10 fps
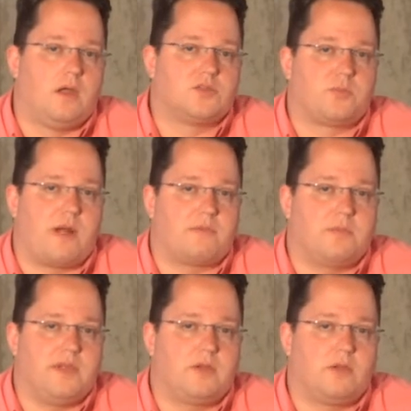It's
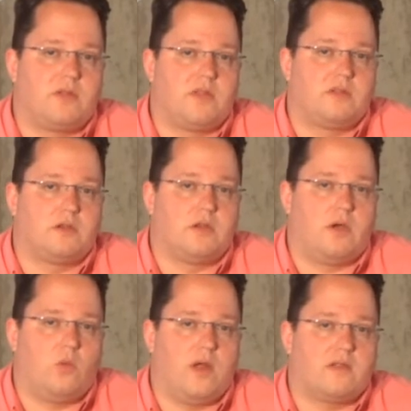probably a good thing to
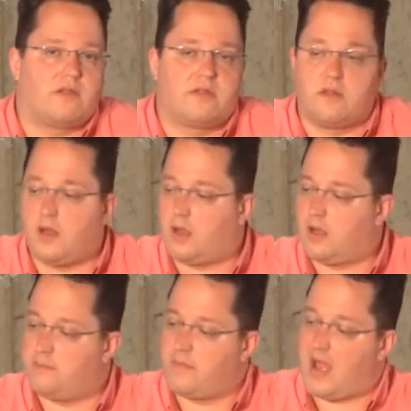go with.
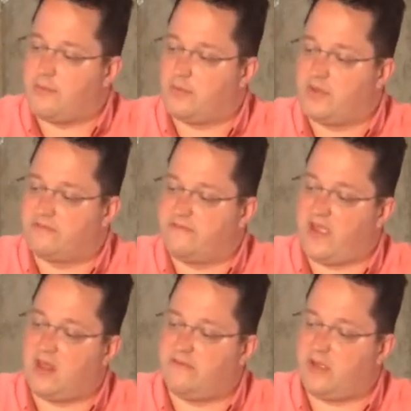I'm a big
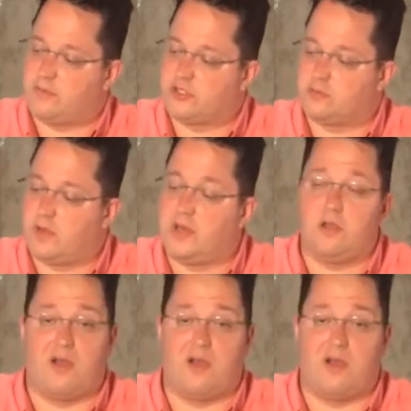fan of amateur radio.